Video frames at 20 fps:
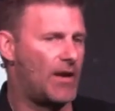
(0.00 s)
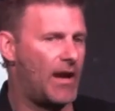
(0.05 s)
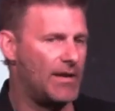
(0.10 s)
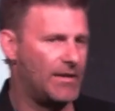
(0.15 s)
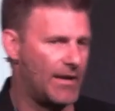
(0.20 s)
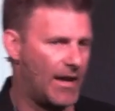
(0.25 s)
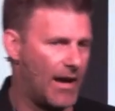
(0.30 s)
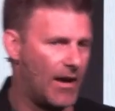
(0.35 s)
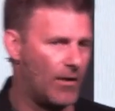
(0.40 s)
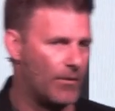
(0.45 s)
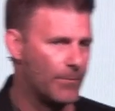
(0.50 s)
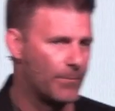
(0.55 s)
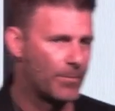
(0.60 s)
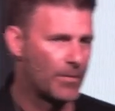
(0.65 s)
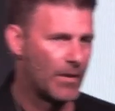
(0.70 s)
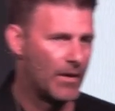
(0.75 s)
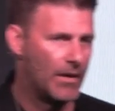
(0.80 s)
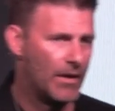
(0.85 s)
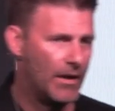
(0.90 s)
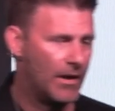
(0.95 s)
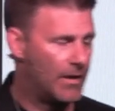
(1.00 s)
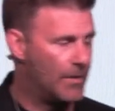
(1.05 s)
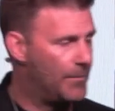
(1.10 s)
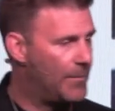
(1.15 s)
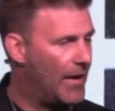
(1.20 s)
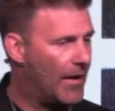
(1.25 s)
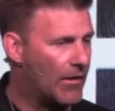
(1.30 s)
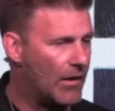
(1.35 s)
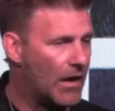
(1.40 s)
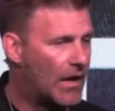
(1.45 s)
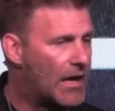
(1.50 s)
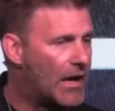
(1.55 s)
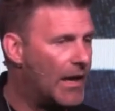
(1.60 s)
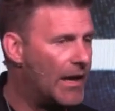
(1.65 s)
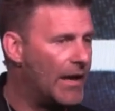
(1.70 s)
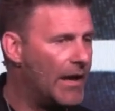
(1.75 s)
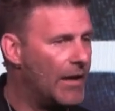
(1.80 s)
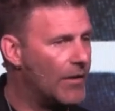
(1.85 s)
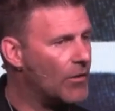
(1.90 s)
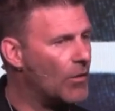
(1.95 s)
right now in
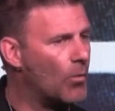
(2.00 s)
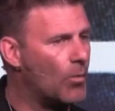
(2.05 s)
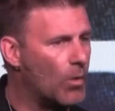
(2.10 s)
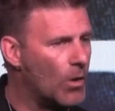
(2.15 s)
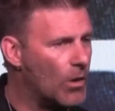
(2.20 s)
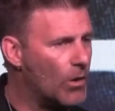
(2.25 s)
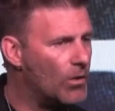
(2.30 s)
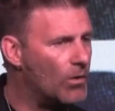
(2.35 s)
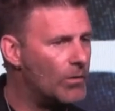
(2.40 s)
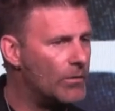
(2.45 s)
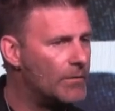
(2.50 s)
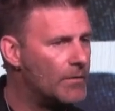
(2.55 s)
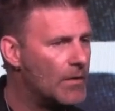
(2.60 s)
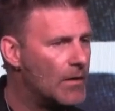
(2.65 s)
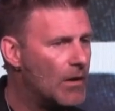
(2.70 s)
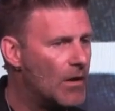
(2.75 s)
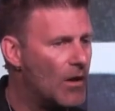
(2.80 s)
America, in the world,